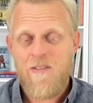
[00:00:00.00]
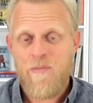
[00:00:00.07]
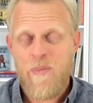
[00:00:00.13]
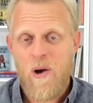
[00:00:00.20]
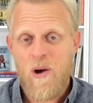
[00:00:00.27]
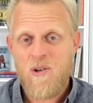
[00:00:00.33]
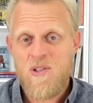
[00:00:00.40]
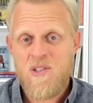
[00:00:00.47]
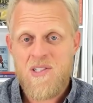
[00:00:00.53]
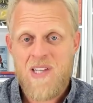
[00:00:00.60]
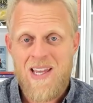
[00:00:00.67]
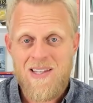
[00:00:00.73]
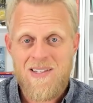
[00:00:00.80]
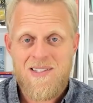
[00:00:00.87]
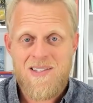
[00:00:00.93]
Post
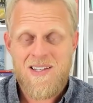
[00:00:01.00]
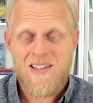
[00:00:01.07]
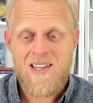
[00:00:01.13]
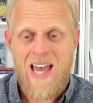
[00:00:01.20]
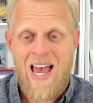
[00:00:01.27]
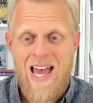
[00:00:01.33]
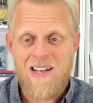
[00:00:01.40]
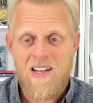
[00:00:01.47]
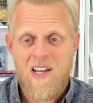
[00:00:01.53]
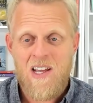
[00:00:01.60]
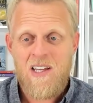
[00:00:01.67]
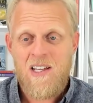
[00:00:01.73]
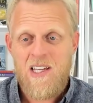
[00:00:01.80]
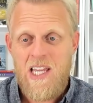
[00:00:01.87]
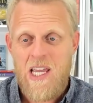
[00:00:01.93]
says that
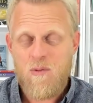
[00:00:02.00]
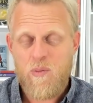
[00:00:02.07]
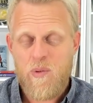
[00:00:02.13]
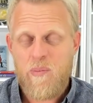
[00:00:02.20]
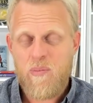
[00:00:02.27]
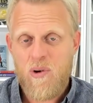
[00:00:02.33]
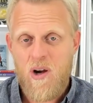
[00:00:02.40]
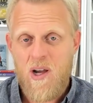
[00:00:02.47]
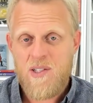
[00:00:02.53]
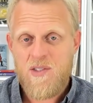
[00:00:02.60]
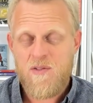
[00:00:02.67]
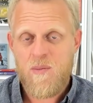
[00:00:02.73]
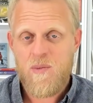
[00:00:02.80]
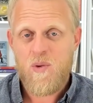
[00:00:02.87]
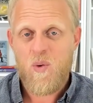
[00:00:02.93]
it will be priced
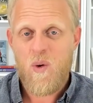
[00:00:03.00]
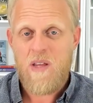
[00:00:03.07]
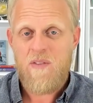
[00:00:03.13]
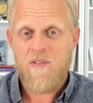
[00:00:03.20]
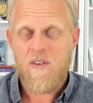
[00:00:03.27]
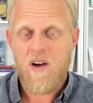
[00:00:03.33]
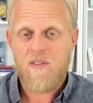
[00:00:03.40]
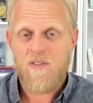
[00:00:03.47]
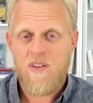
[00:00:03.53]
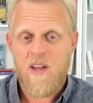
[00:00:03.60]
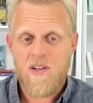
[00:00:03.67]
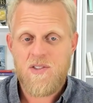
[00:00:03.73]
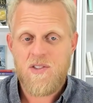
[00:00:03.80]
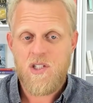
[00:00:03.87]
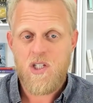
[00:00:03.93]
from
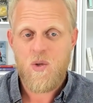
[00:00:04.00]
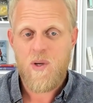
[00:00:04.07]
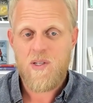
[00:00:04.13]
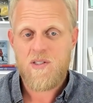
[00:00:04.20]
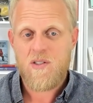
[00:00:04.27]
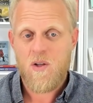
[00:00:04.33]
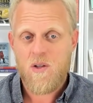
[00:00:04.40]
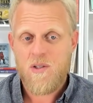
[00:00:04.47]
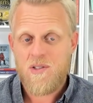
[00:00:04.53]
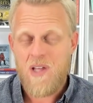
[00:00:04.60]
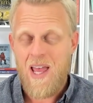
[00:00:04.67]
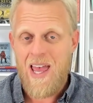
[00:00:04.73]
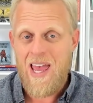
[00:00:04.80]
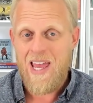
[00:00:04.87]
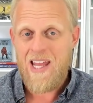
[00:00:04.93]
25,000 US dollars
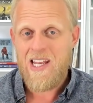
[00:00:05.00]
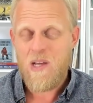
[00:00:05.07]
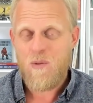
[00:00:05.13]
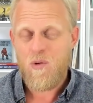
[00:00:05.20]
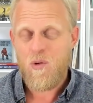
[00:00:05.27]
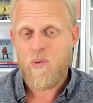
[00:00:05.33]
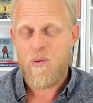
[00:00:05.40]
and it will be